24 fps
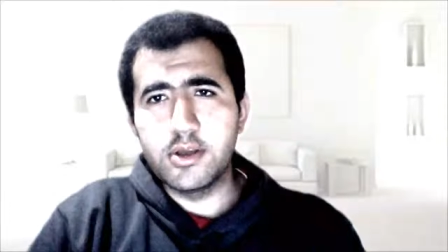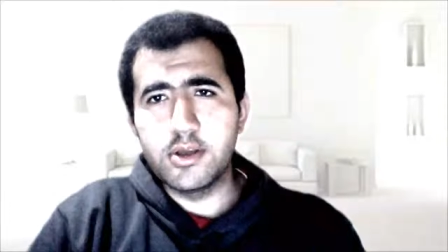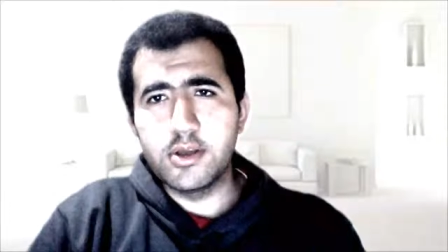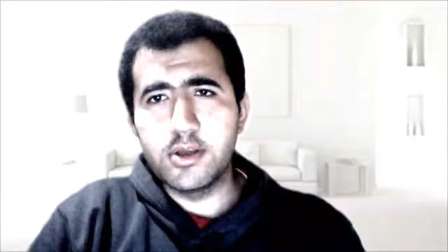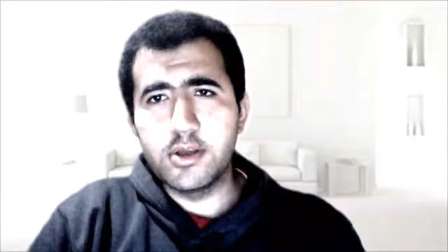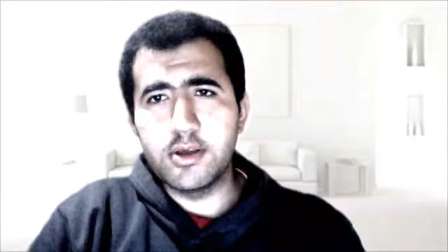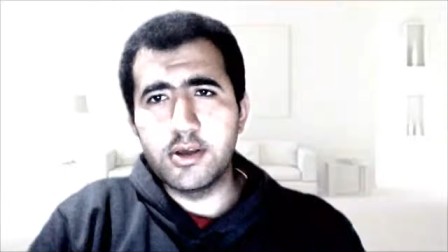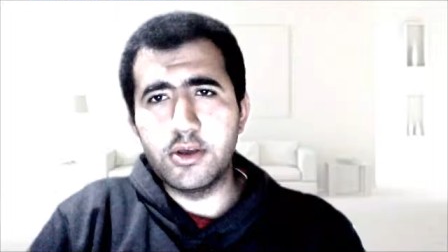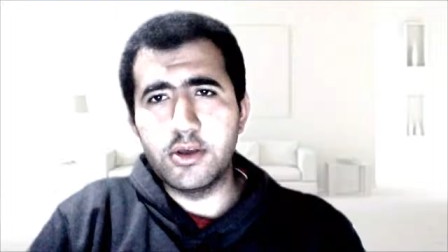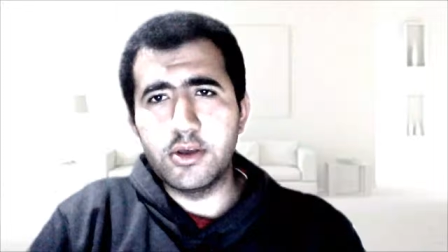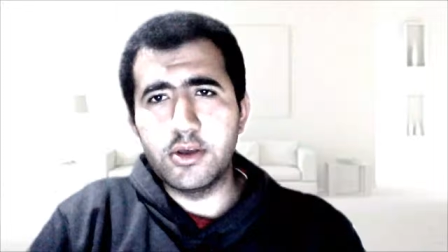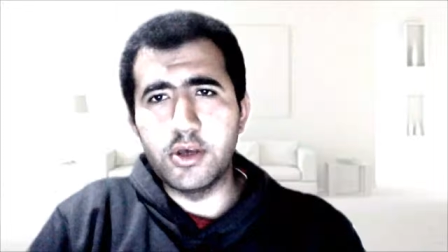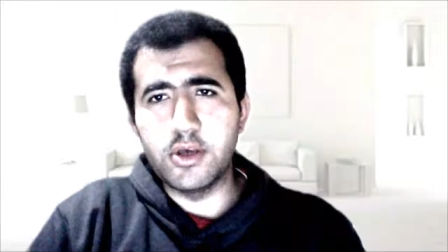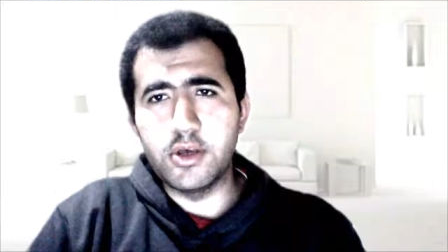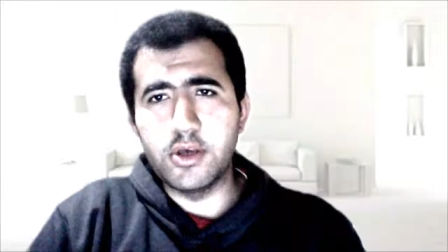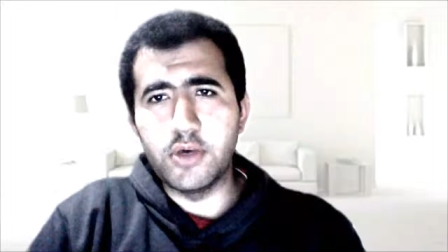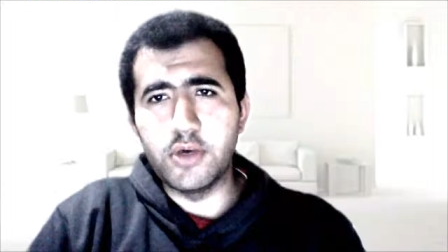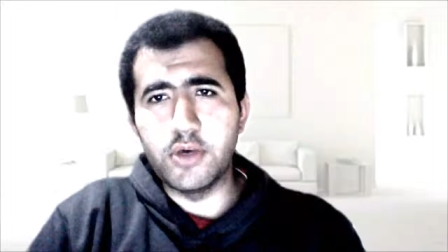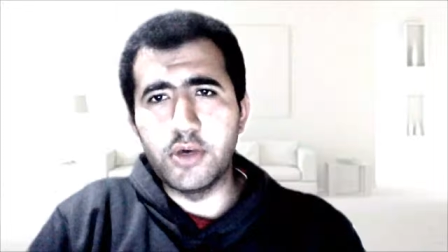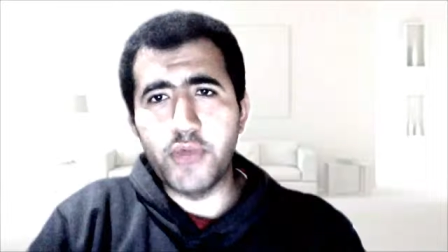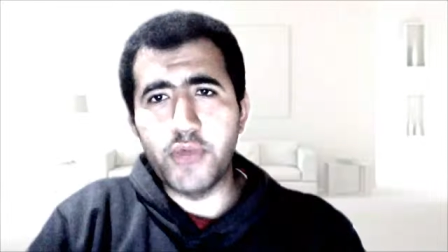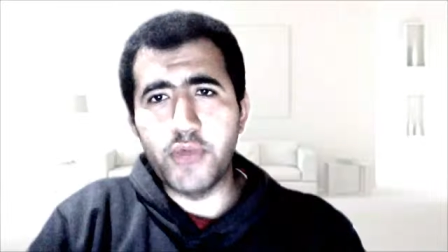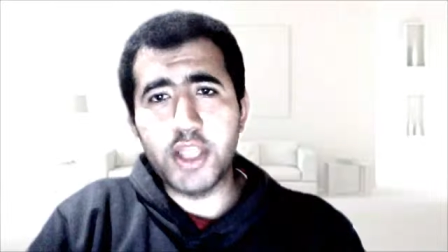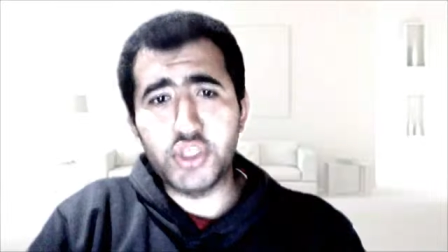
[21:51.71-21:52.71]
uh, Ray
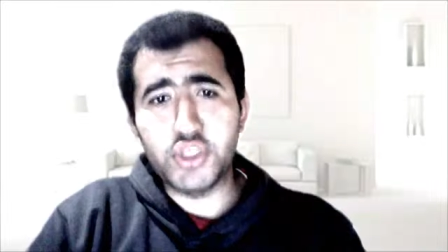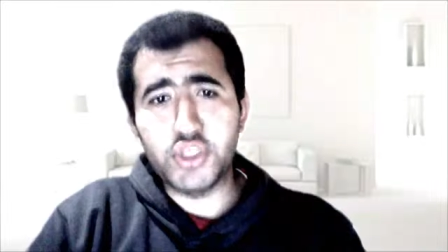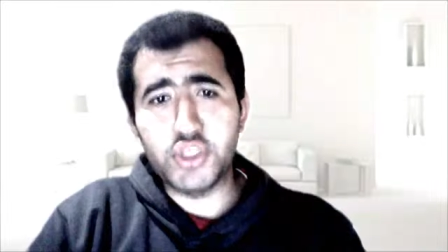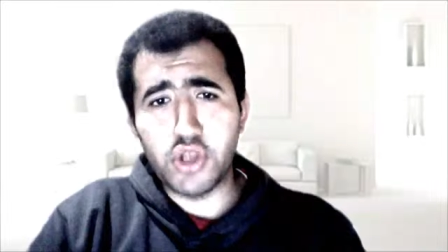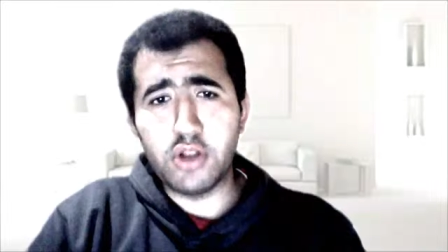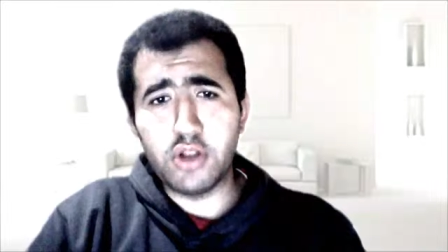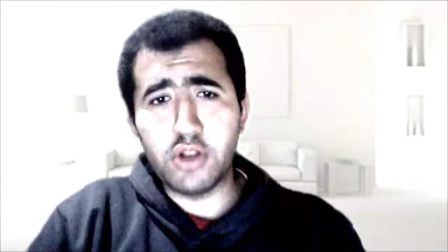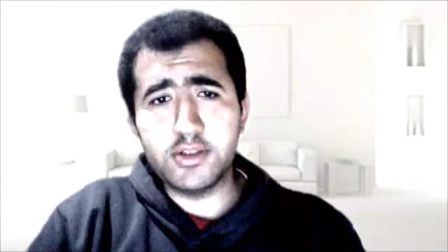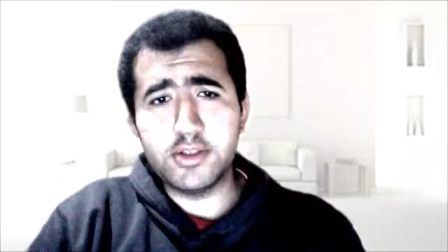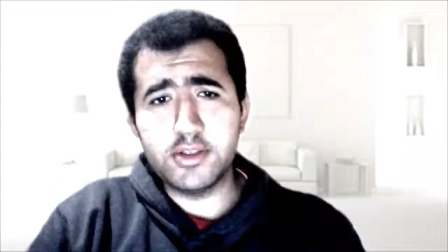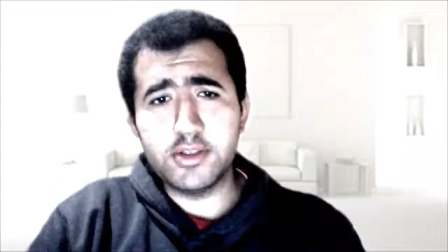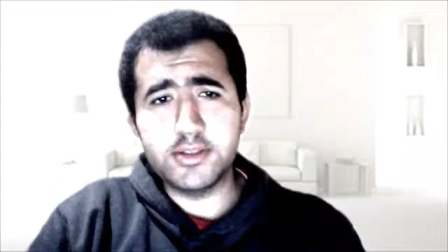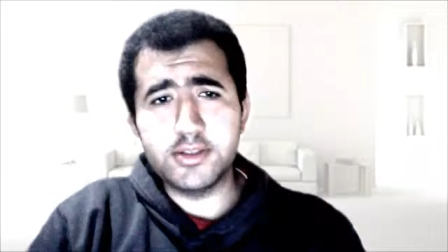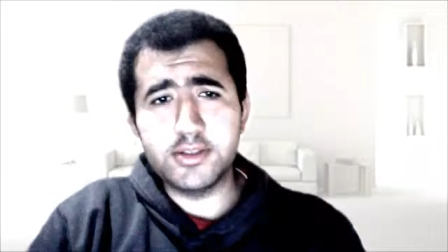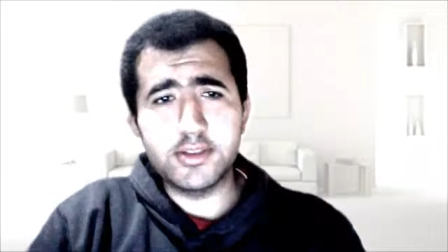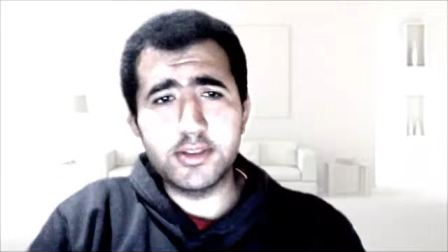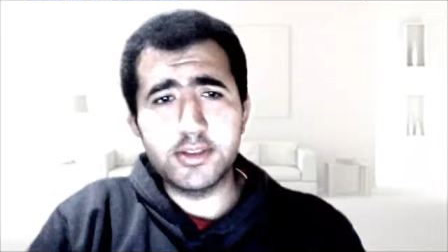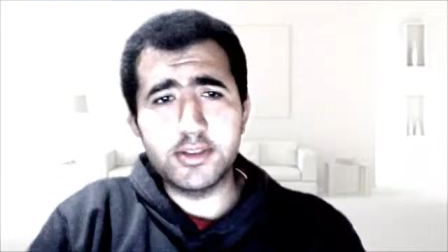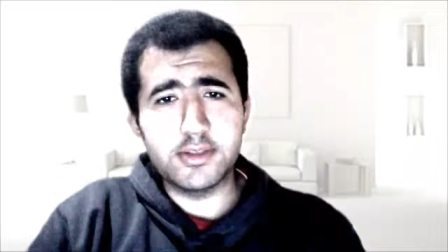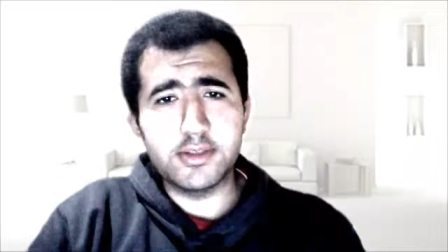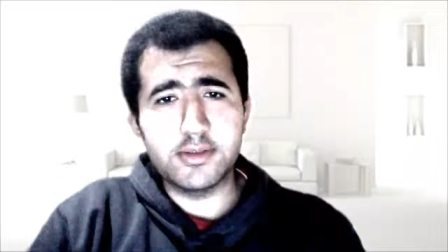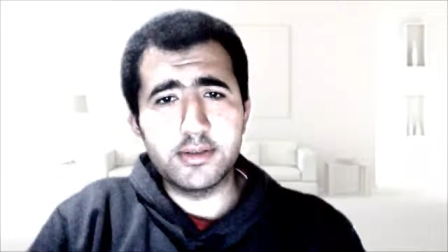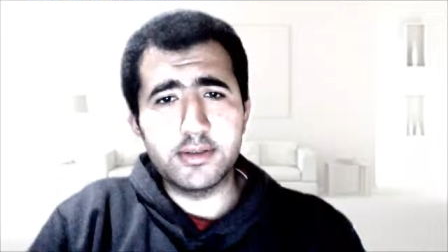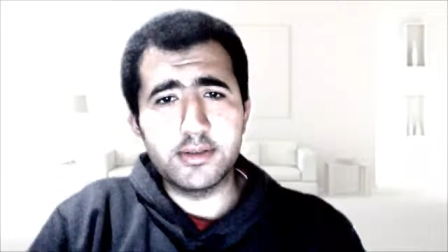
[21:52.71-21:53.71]
Charles.
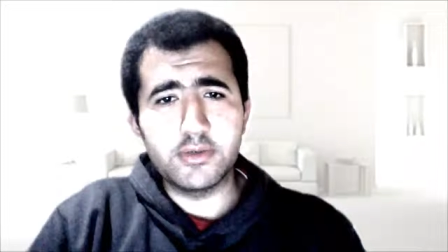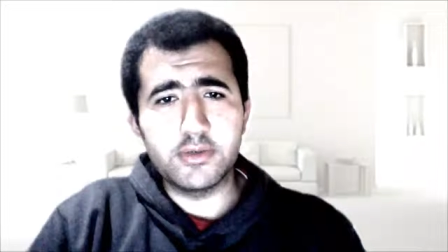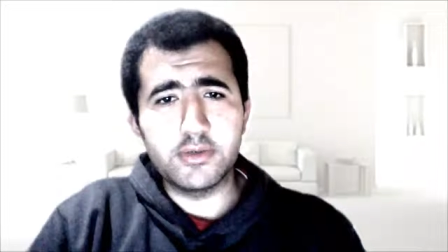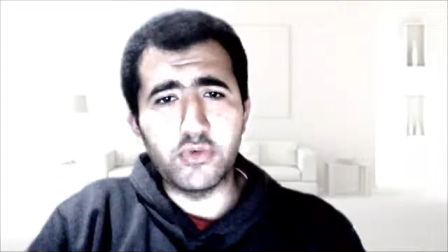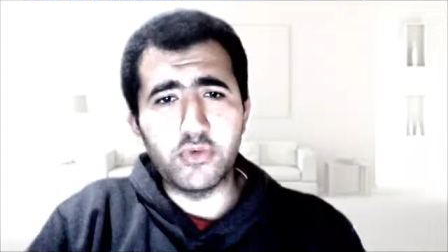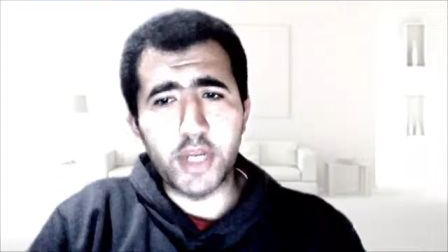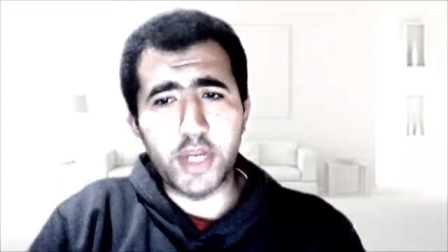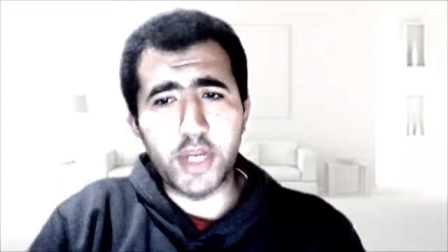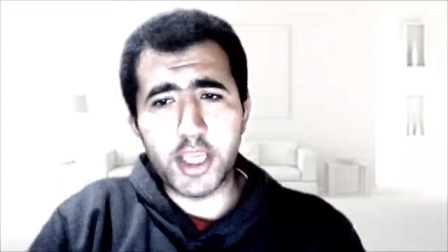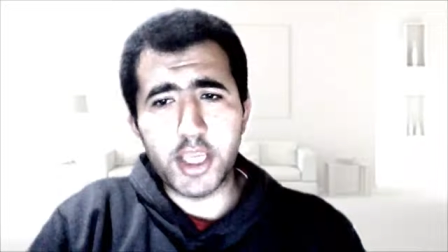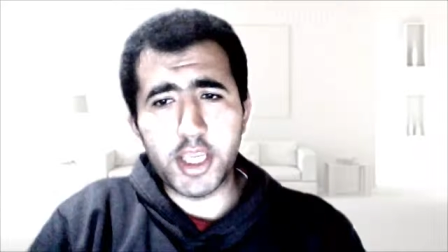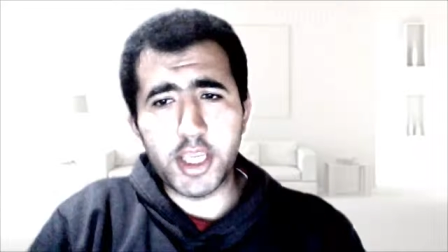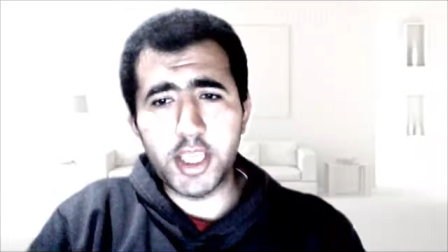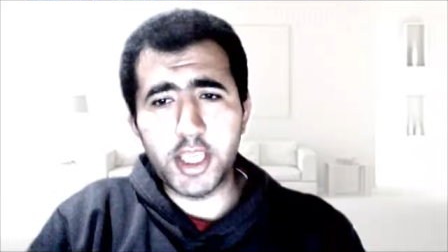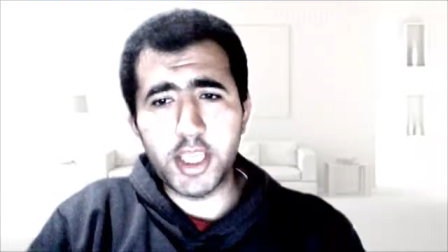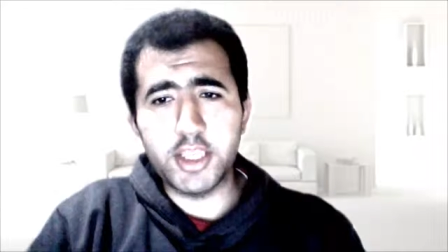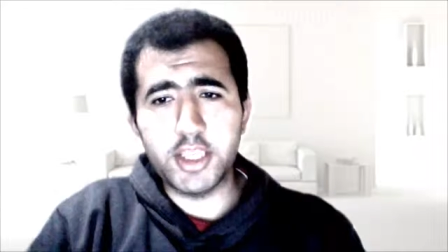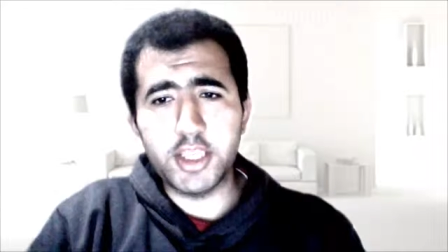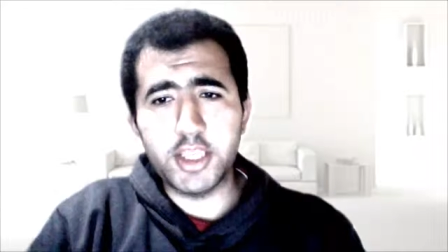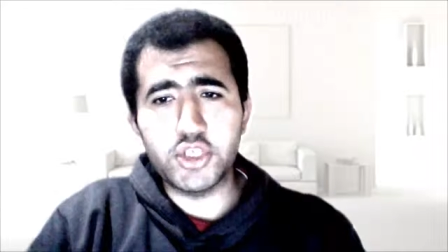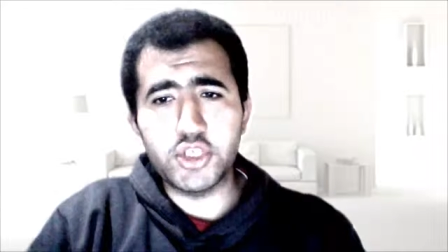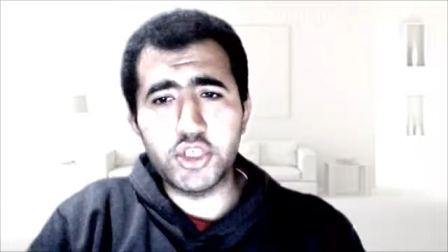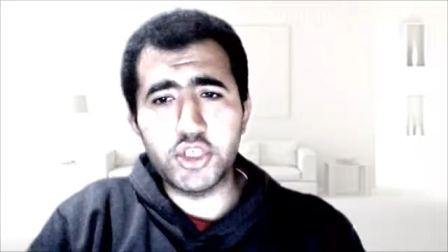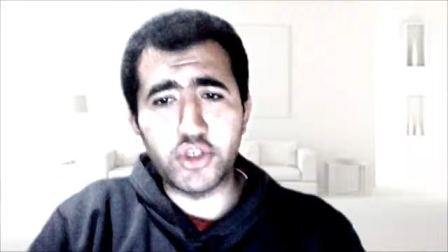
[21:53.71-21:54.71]
Ray
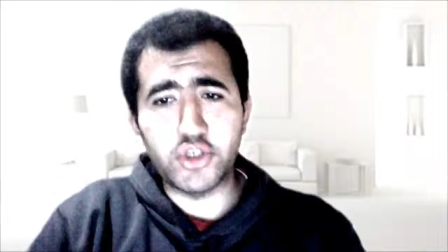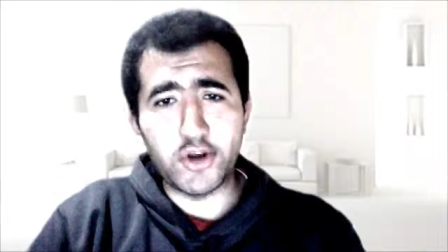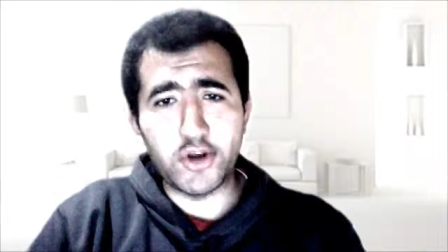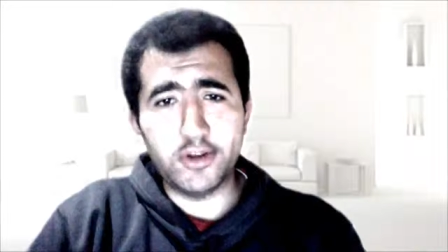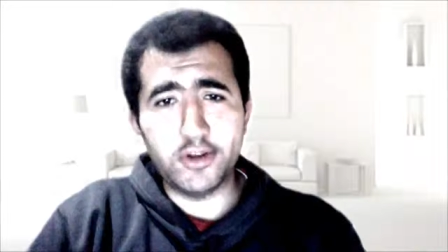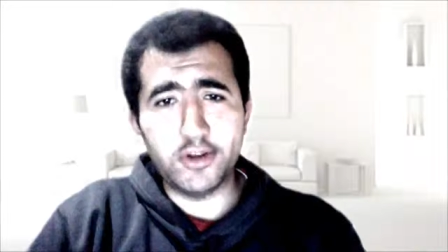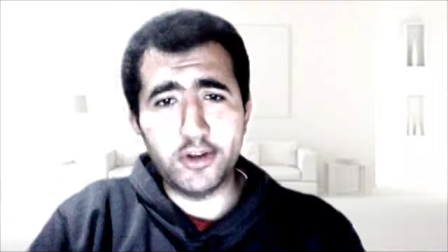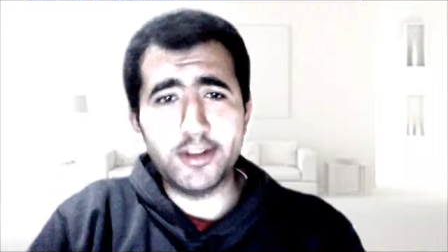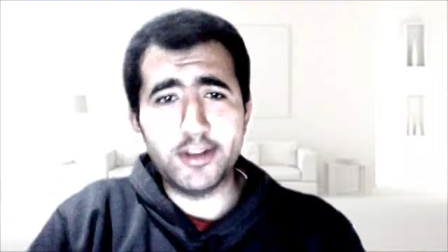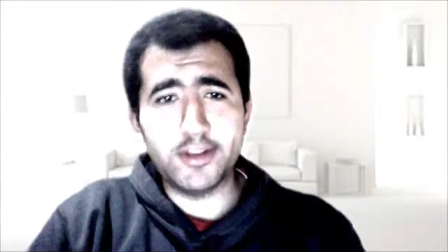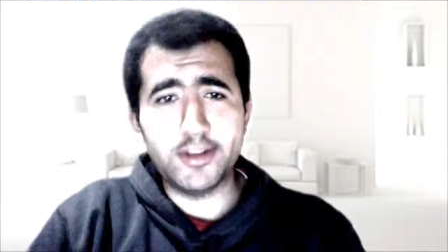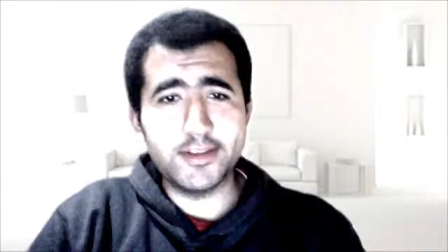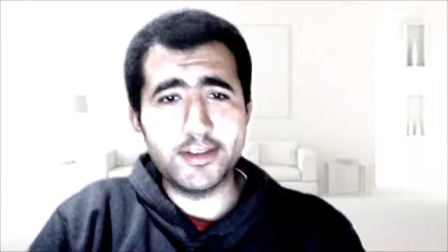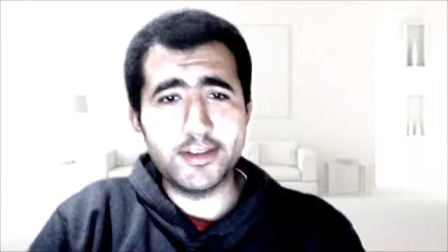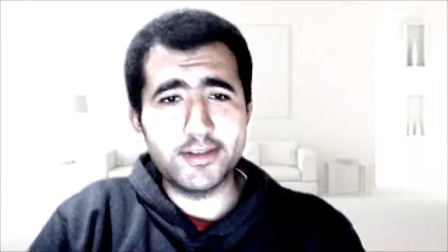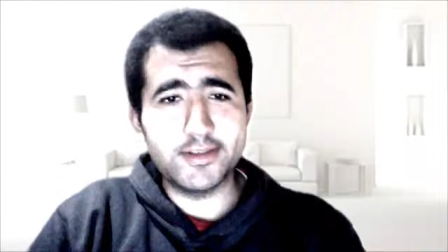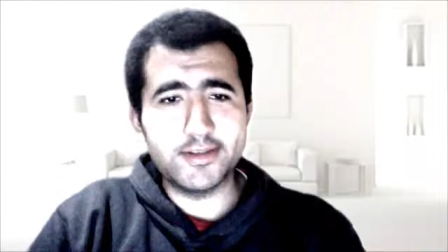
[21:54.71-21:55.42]
Charles?